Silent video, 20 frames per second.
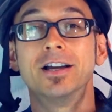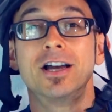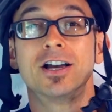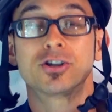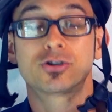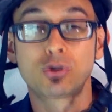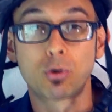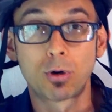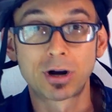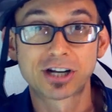
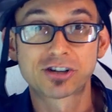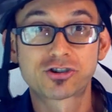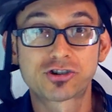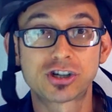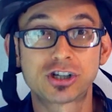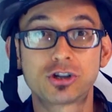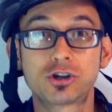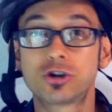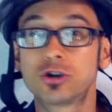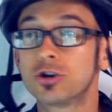So what did she
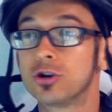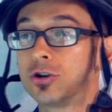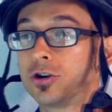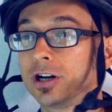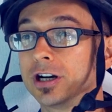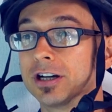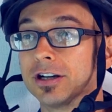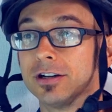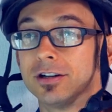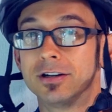do?
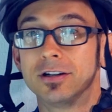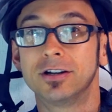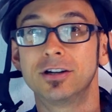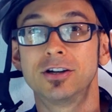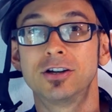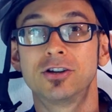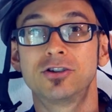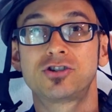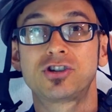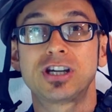
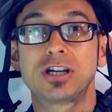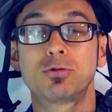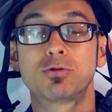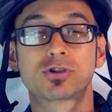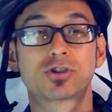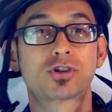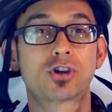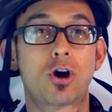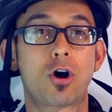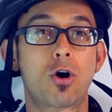She
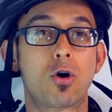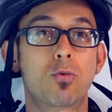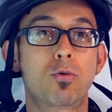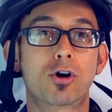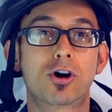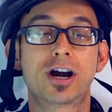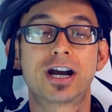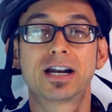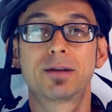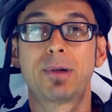was so
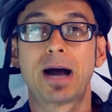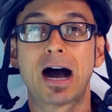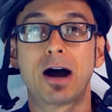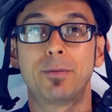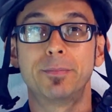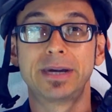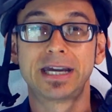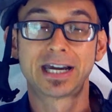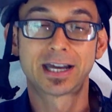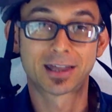worried about
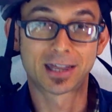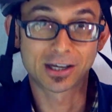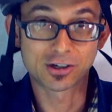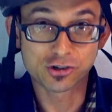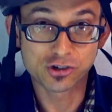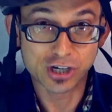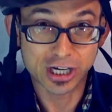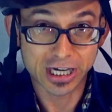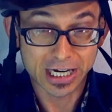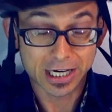me that
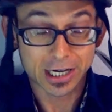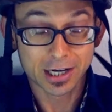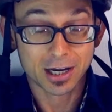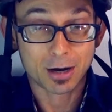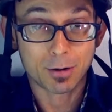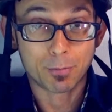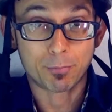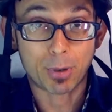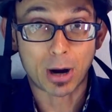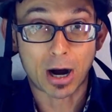she
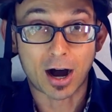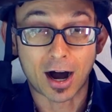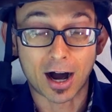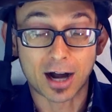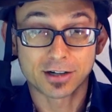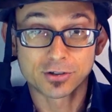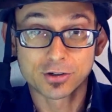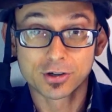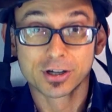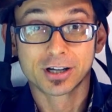
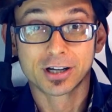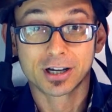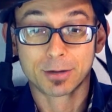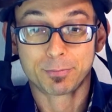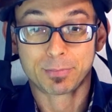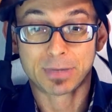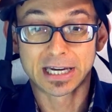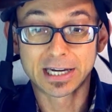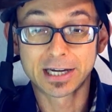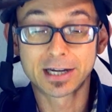bought
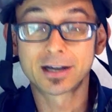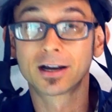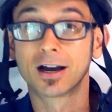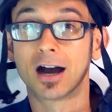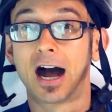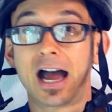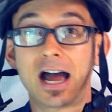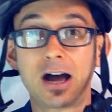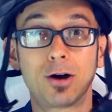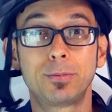me
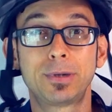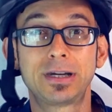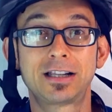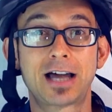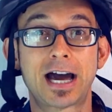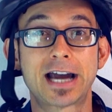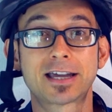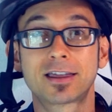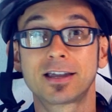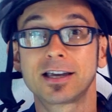a helmet
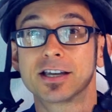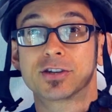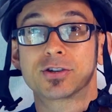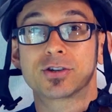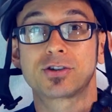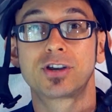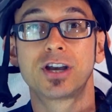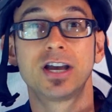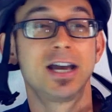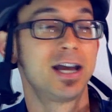like
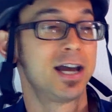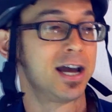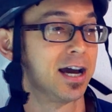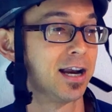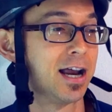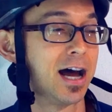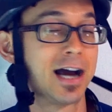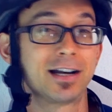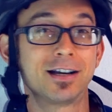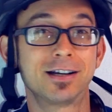this.
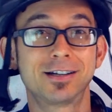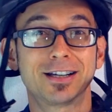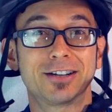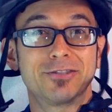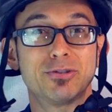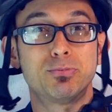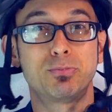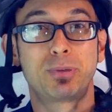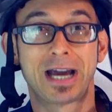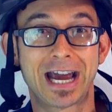And I didn't
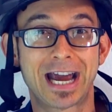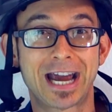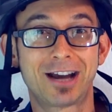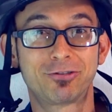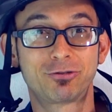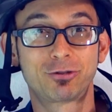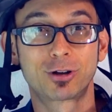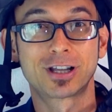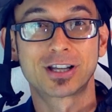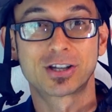even pay
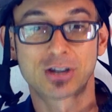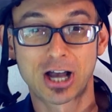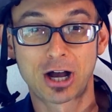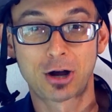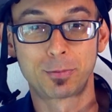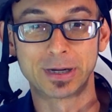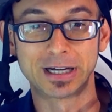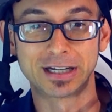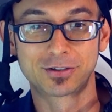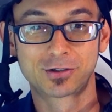for this
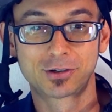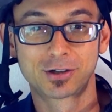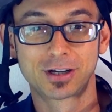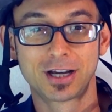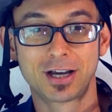helmet.